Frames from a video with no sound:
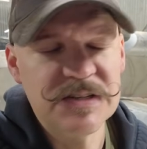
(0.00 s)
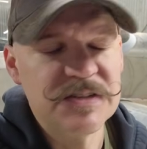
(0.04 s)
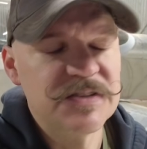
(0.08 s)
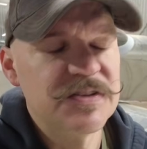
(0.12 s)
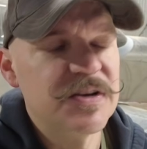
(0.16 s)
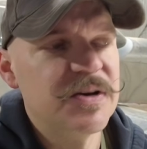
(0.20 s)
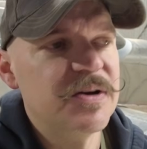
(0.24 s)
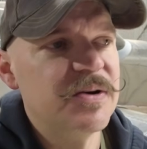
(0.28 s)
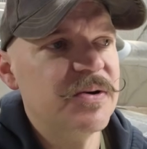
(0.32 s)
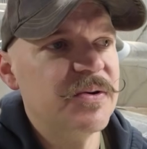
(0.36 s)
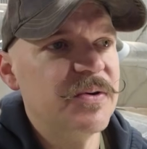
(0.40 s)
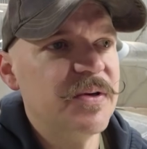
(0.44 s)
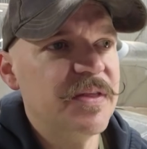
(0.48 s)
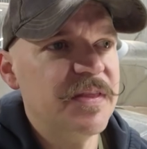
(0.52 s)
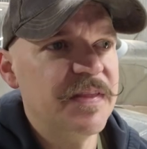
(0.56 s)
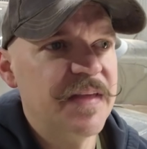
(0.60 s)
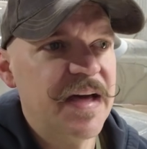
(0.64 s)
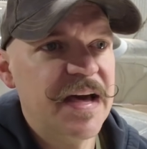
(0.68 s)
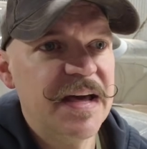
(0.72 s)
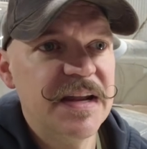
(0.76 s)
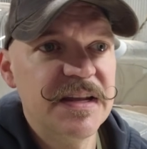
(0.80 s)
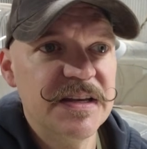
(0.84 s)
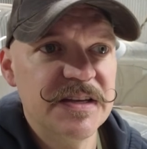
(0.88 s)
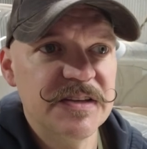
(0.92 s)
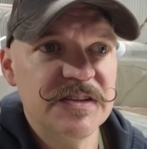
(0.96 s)
So
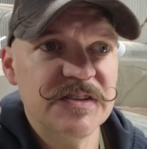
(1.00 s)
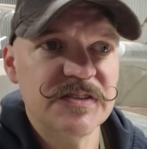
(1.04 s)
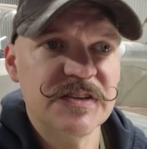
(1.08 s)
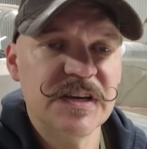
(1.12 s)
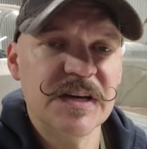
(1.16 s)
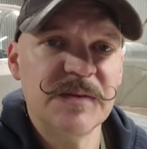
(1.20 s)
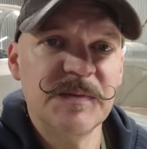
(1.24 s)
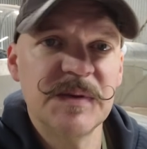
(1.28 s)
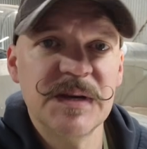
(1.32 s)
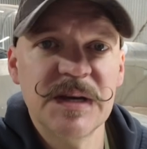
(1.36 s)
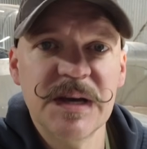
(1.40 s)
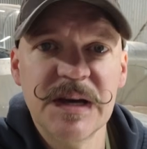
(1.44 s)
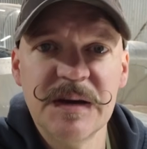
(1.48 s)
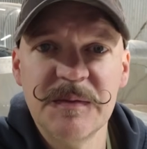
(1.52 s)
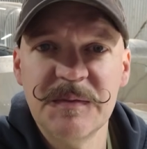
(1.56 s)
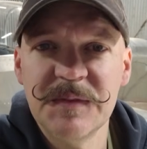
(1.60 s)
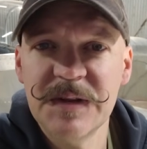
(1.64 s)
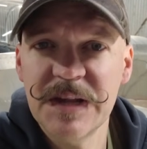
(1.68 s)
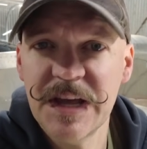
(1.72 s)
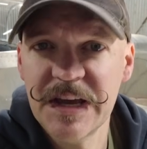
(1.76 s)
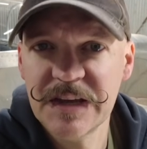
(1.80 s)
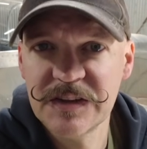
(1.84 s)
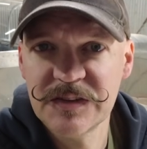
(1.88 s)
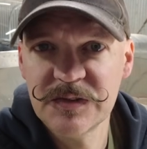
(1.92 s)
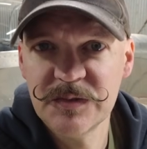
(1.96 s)
that is coming up
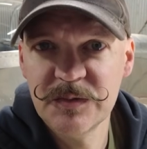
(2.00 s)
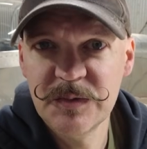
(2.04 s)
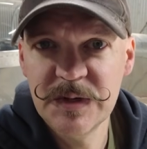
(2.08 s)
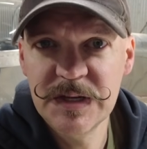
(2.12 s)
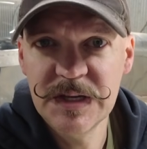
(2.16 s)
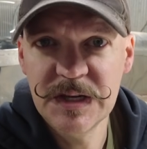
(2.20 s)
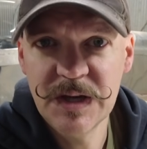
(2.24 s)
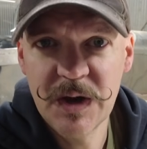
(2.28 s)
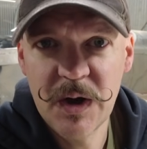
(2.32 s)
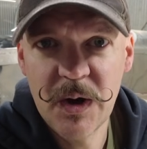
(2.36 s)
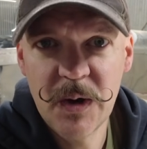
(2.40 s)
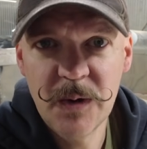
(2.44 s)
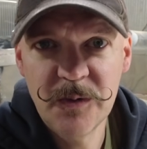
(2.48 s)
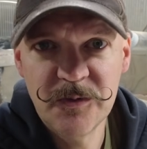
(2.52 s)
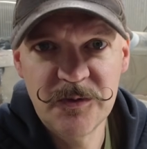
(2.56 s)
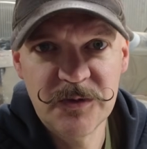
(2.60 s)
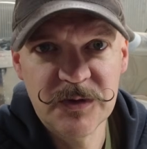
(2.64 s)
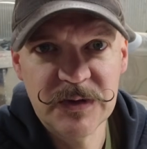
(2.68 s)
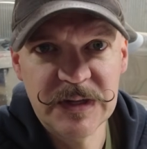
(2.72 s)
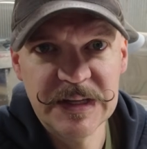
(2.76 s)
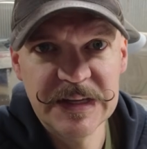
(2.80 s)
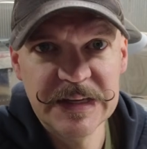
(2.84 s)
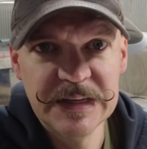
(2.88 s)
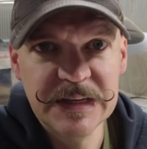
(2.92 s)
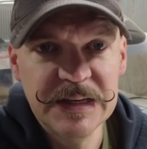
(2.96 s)
next week,
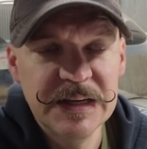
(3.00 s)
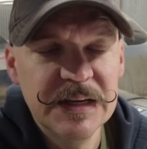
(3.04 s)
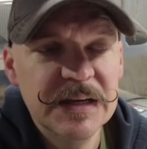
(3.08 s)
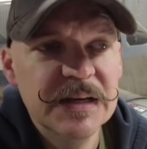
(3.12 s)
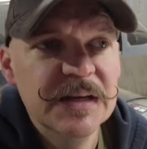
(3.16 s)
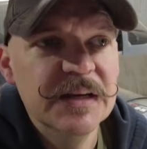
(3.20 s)
hopefully.